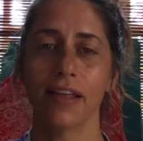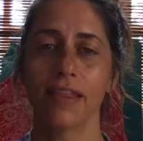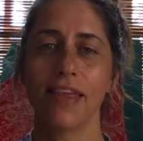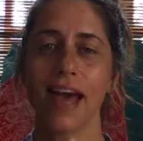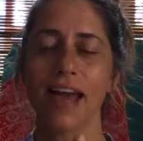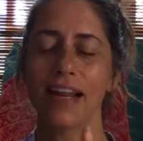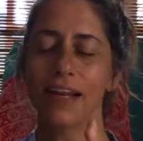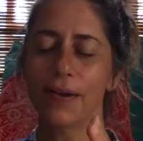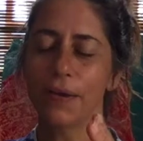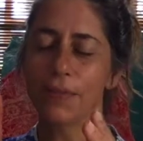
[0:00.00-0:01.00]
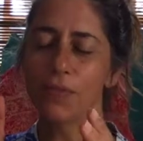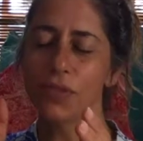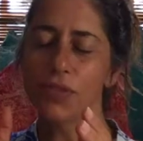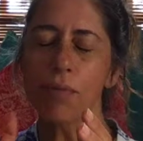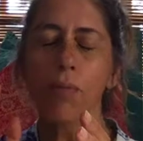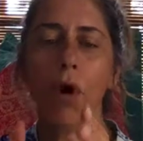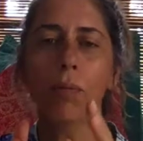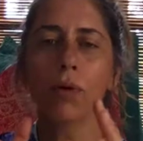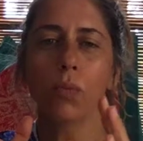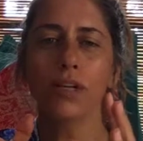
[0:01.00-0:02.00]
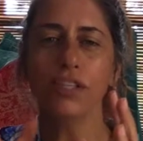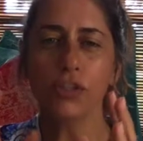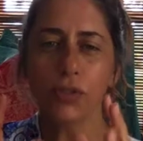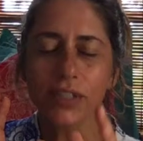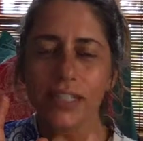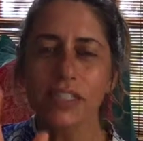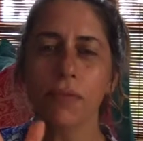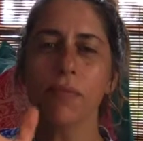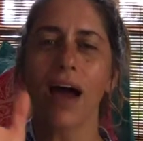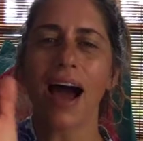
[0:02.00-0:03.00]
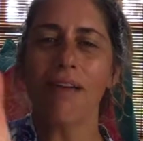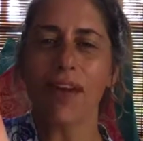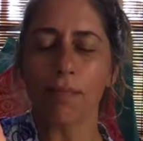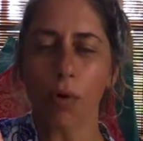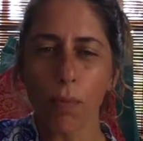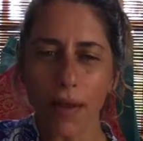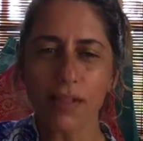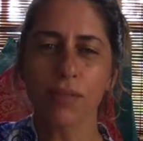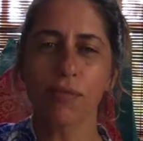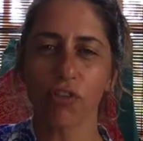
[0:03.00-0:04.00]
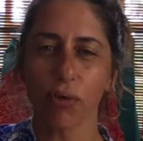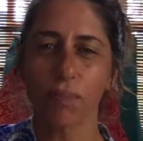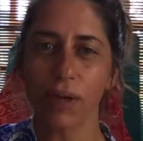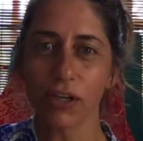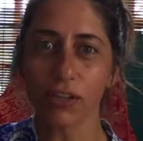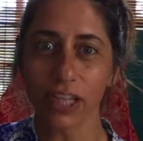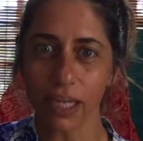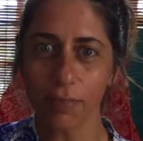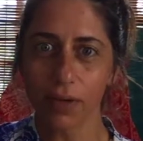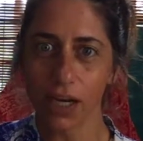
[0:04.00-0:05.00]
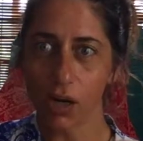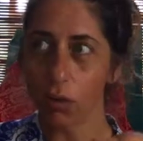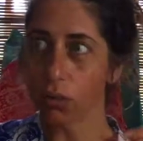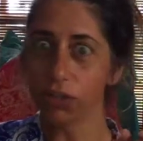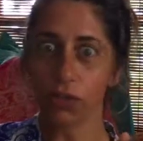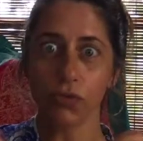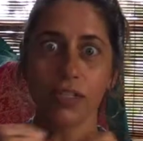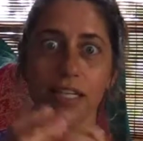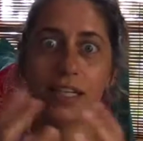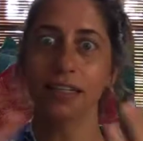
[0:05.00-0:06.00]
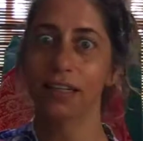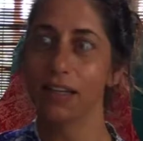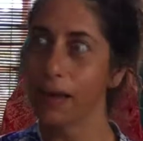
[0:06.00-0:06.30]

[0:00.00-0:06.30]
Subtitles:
That the moment we do need to have that momentum for a bigger leap, where we do need